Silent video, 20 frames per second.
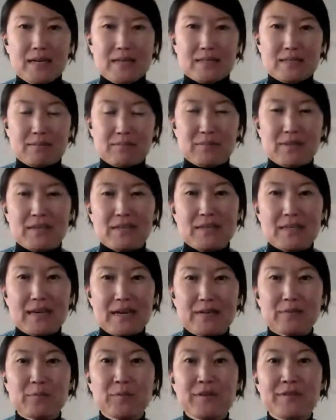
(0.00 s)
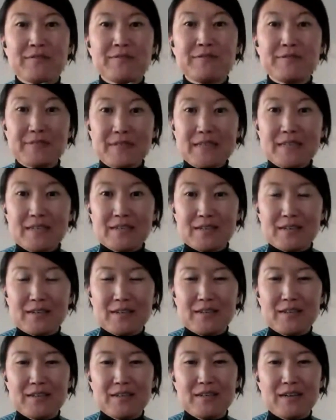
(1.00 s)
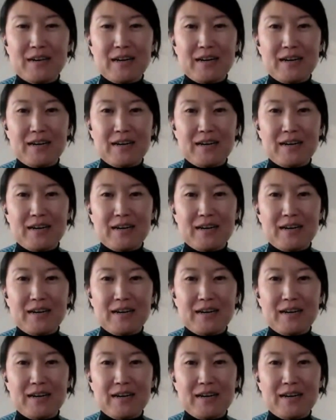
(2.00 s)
something that we fear